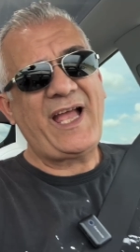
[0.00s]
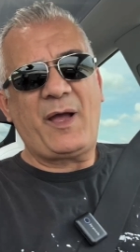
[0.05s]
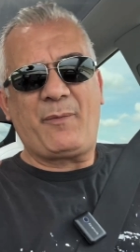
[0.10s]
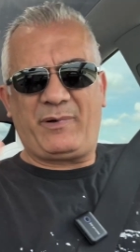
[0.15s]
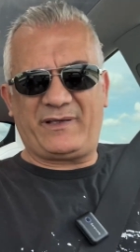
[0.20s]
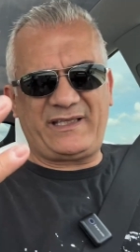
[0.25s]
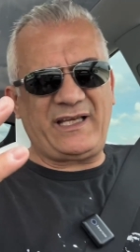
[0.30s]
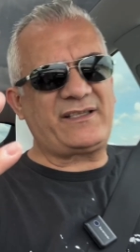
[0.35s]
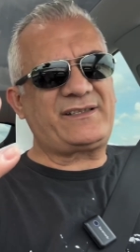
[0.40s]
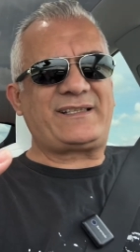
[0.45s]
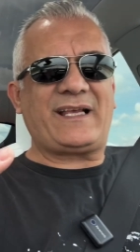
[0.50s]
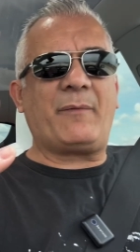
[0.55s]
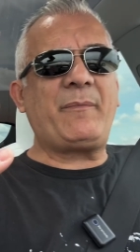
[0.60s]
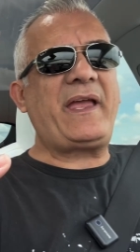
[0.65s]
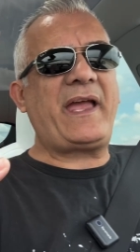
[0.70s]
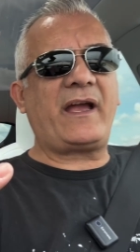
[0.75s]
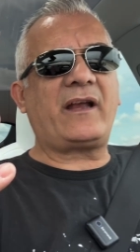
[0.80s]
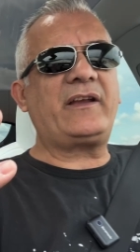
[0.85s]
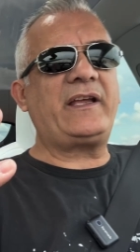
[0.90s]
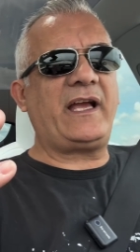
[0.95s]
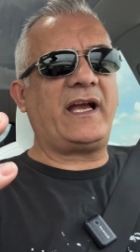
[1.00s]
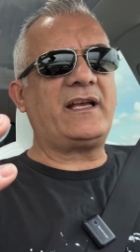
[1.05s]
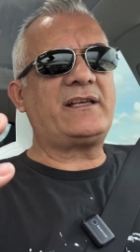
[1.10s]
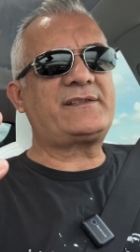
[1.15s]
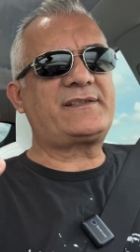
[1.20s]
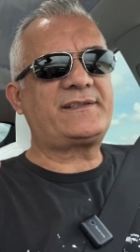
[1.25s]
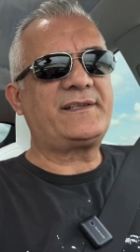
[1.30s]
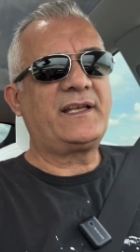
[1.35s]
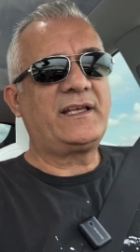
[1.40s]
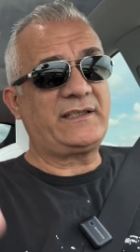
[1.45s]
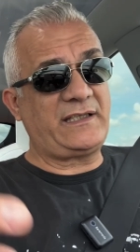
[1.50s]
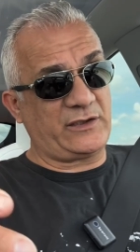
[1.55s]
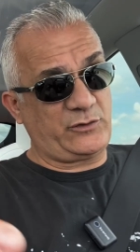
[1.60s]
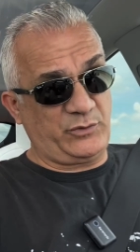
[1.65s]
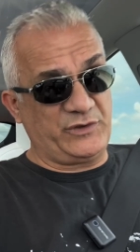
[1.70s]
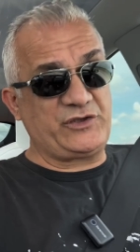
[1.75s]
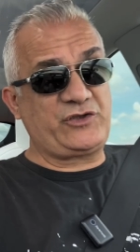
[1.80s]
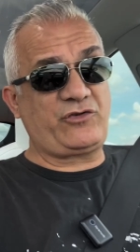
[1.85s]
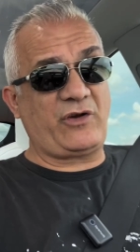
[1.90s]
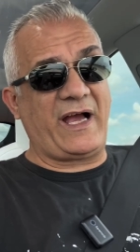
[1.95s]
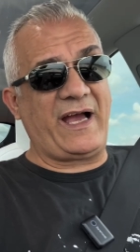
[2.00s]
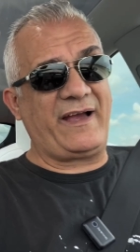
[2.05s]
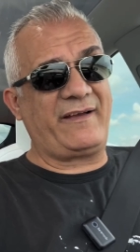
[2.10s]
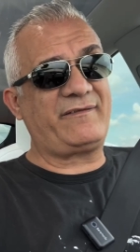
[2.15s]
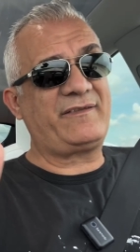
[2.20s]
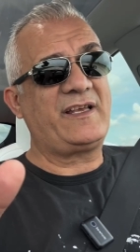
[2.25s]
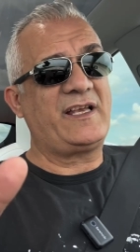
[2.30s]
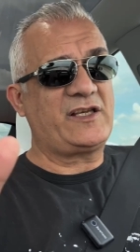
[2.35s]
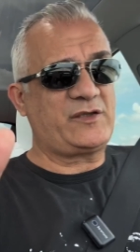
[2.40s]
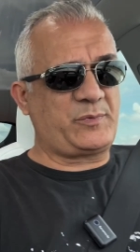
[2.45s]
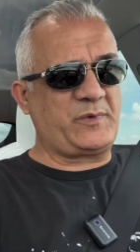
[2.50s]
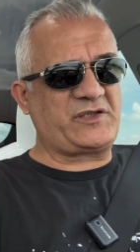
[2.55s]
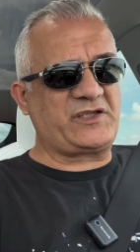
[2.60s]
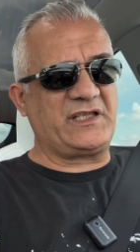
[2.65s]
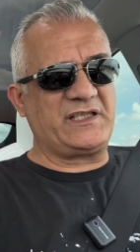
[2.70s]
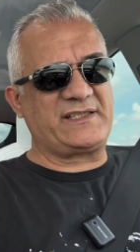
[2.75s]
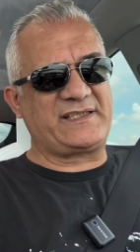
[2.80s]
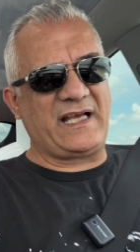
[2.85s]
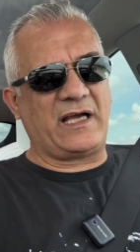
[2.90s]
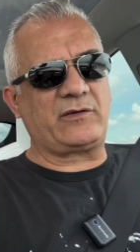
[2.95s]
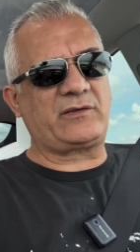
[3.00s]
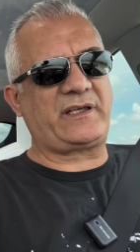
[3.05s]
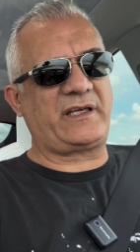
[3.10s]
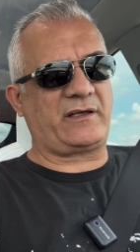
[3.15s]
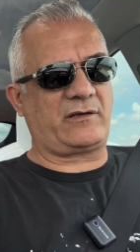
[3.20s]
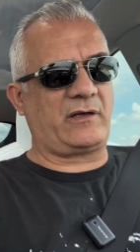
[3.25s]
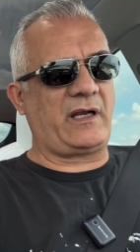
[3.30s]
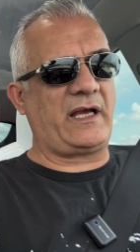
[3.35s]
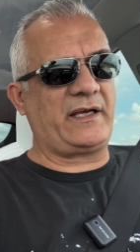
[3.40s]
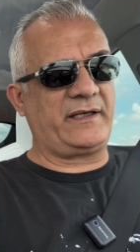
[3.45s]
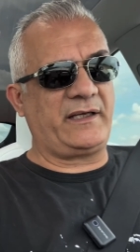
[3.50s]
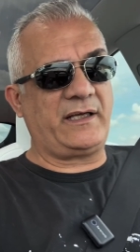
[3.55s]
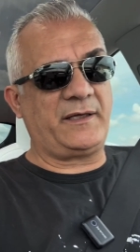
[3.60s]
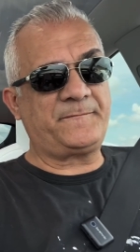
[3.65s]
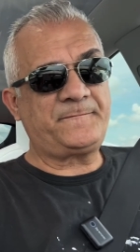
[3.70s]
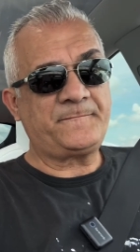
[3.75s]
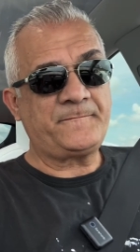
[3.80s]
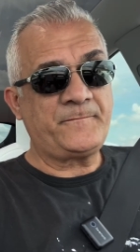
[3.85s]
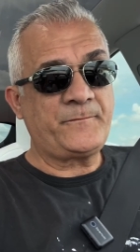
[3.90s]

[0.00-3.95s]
But there are some areas that we drive, especially in South Carolina,